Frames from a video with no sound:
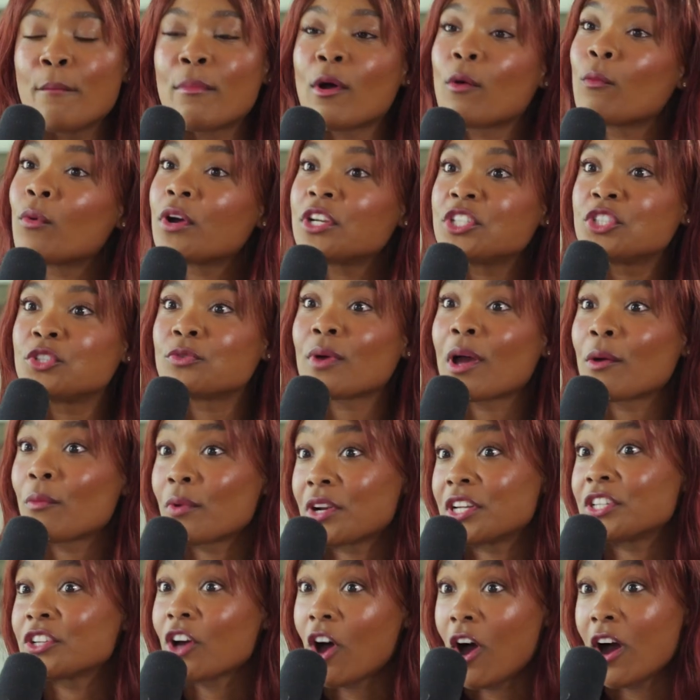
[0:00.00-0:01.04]
but what do I
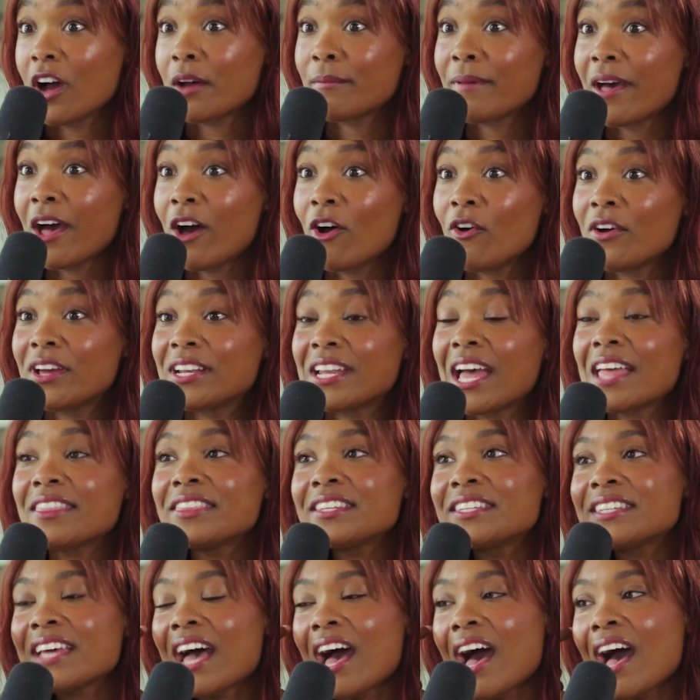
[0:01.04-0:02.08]
want to talk about? And at the
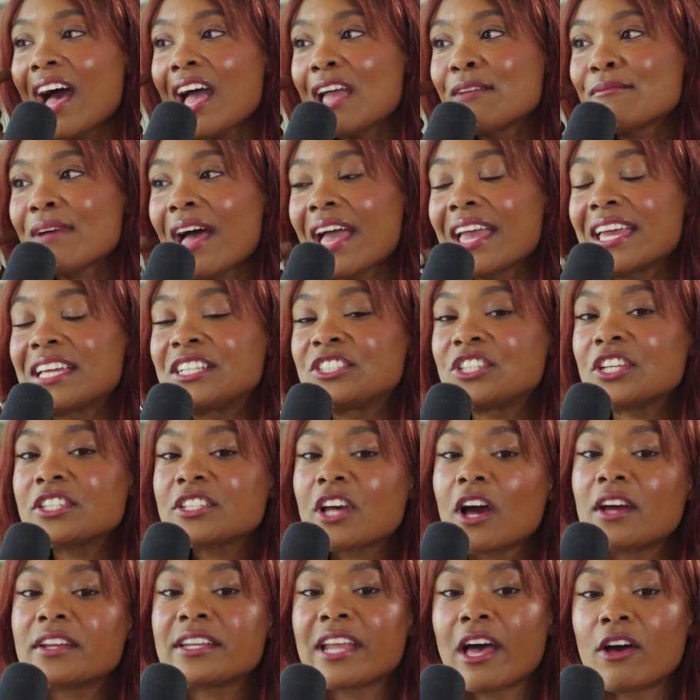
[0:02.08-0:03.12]
time, I had just
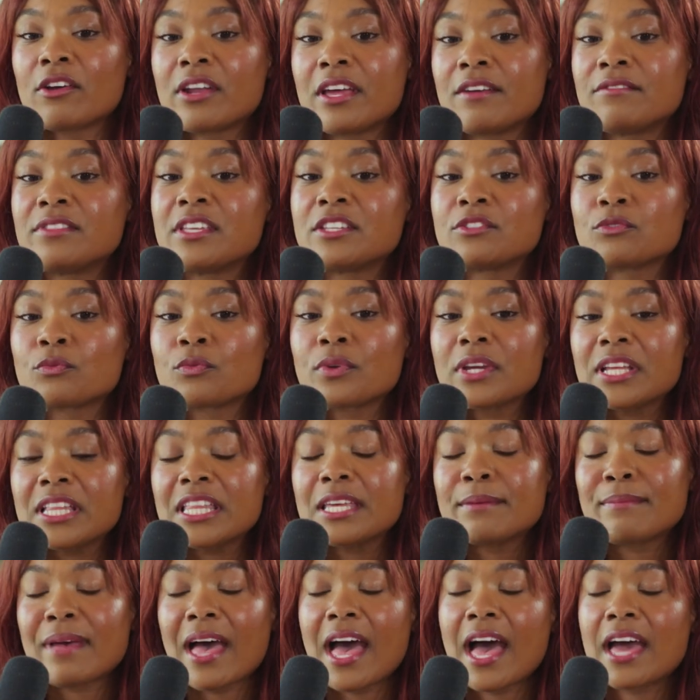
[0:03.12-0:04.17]
gotten out of this
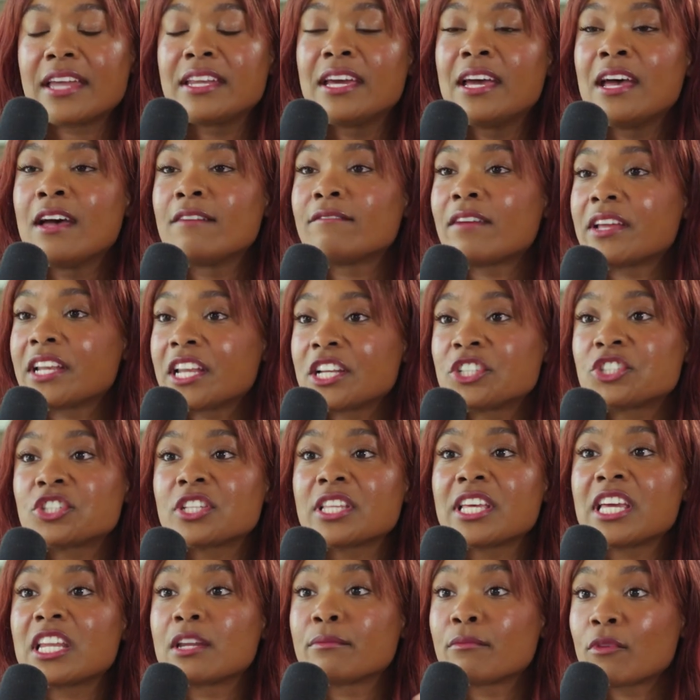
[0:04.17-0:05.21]
really bad
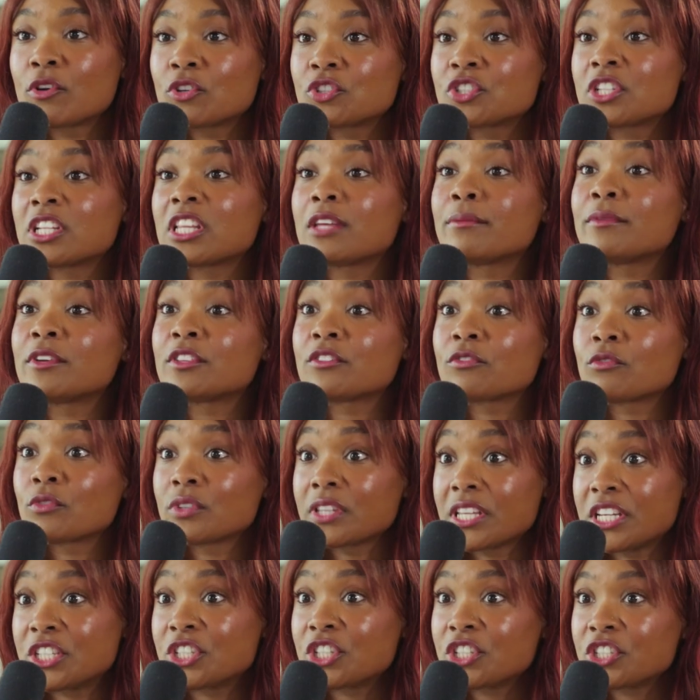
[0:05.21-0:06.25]
financially and emotionally abusive
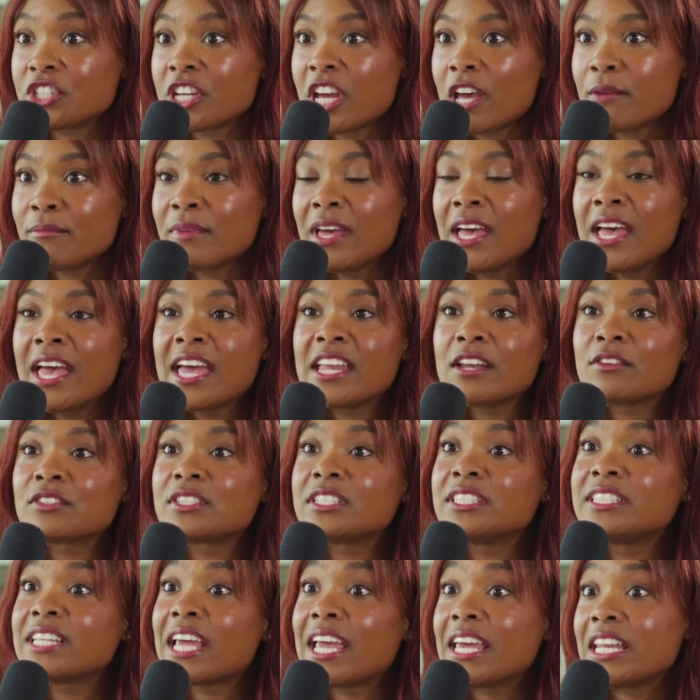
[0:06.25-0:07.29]
relationship, and I was
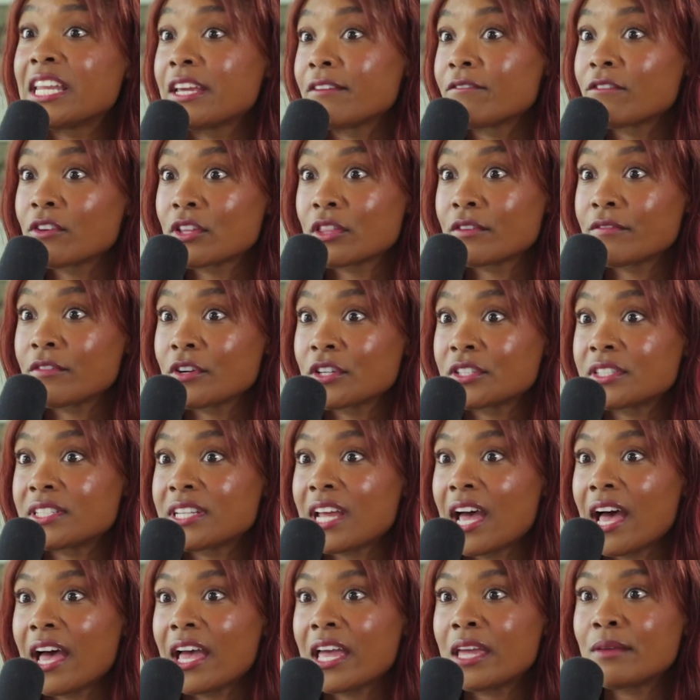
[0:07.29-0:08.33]
dating for the first
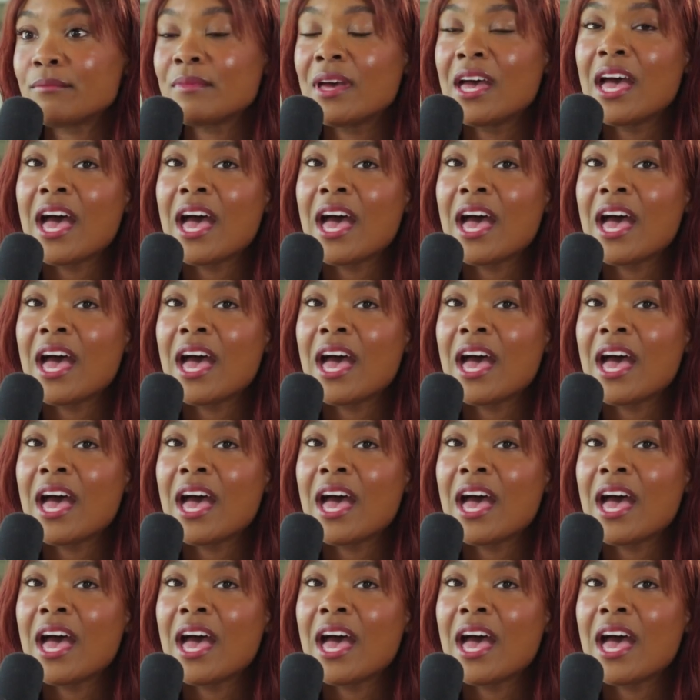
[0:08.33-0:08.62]
time.